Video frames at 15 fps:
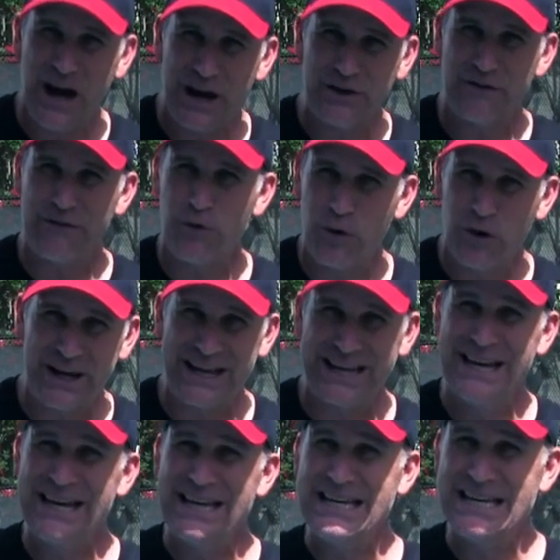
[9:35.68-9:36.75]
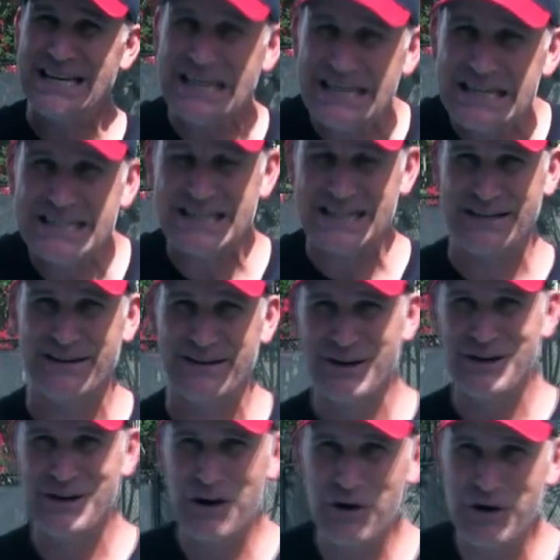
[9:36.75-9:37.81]
on your forehand. Easy,
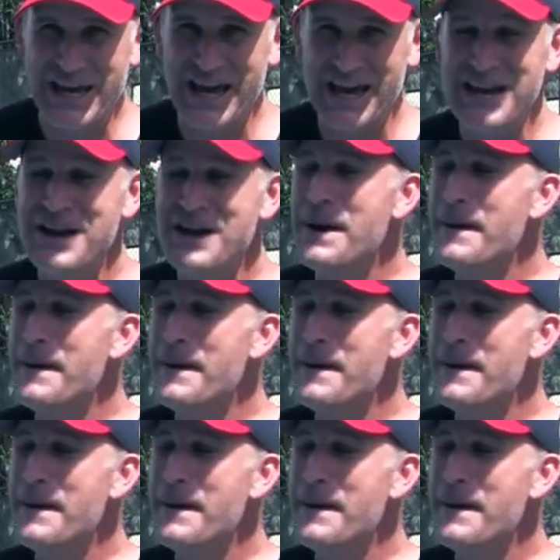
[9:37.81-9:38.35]
okay?